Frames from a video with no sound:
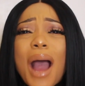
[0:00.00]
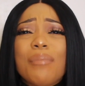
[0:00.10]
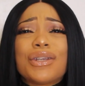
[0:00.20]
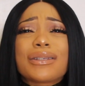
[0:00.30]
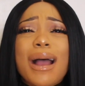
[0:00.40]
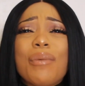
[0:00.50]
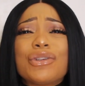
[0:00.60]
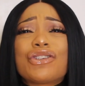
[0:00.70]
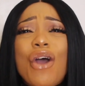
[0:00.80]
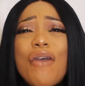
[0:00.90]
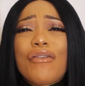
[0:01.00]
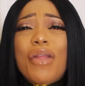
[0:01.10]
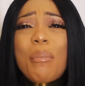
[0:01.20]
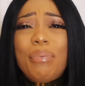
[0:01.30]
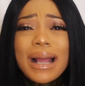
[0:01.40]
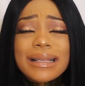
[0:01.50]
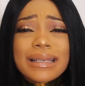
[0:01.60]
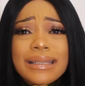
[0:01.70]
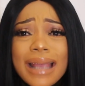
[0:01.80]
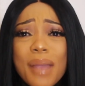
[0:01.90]
I was just over the
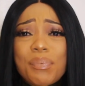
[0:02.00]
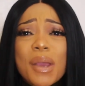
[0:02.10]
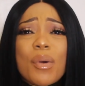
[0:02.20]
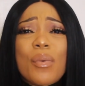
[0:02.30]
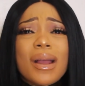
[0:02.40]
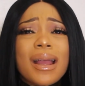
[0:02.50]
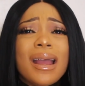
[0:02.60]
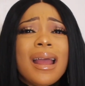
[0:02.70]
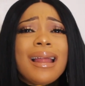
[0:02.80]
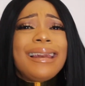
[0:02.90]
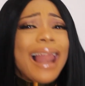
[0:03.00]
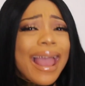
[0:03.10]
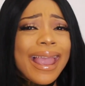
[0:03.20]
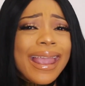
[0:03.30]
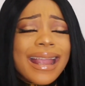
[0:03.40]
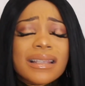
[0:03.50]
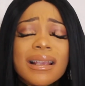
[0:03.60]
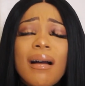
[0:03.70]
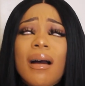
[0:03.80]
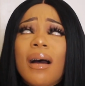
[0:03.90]
bloody day. People were
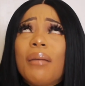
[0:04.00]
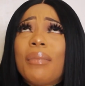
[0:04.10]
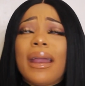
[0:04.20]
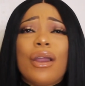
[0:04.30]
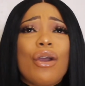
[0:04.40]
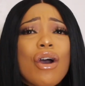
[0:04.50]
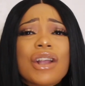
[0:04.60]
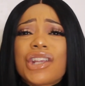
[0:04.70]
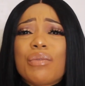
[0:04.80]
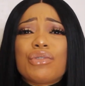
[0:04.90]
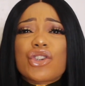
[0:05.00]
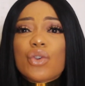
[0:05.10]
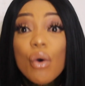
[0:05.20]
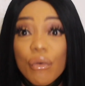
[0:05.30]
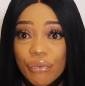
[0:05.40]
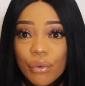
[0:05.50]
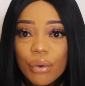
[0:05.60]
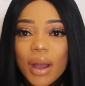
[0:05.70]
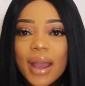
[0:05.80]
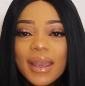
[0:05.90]
late. Oh my gosh, it was just
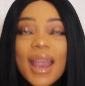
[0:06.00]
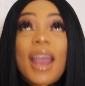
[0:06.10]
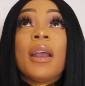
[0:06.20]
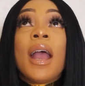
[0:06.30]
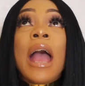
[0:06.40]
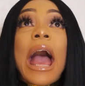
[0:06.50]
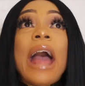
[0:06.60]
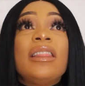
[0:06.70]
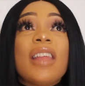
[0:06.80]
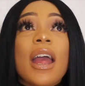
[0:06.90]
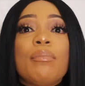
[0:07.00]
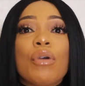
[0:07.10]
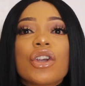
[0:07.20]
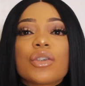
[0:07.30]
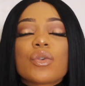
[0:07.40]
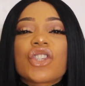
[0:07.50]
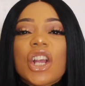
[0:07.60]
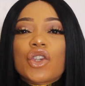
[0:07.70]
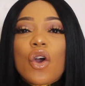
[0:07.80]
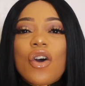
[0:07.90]
awful. Okay, and then because it was
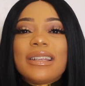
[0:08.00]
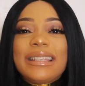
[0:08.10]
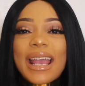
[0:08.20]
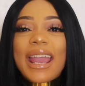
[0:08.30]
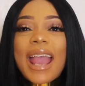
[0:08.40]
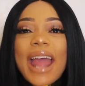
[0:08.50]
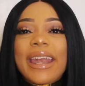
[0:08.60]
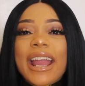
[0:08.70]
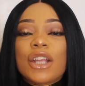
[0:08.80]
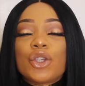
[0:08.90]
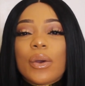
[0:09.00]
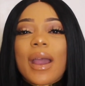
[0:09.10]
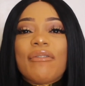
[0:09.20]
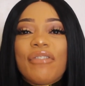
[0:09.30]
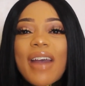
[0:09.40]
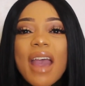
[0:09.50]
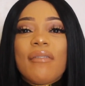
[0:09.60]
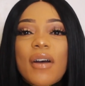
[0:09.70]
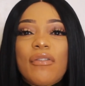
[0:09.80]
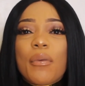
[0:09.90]
such a hot day and it took
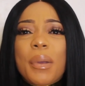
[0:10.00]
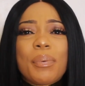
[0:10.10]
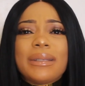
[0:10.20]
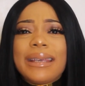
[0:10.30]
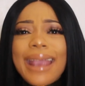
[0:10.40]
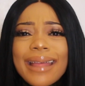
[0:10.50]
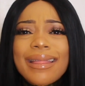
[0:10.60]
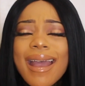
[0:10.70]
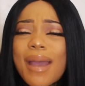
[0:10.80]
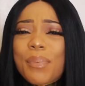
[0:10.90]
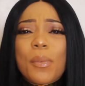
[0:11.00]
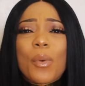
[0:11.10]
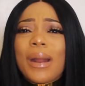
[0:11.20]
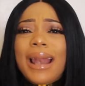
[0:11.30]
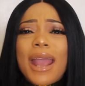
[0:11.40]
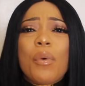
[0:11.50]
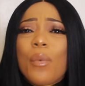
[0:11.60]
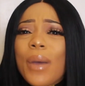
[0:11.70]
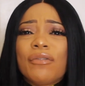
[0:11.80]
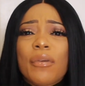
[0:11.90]
forever for people to get there, people were late, were
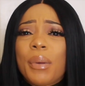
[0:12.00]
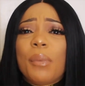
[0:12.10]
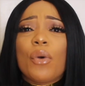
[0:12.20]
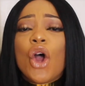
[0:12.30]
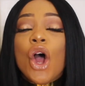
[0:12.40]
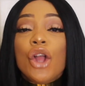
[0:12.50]
waiting for people.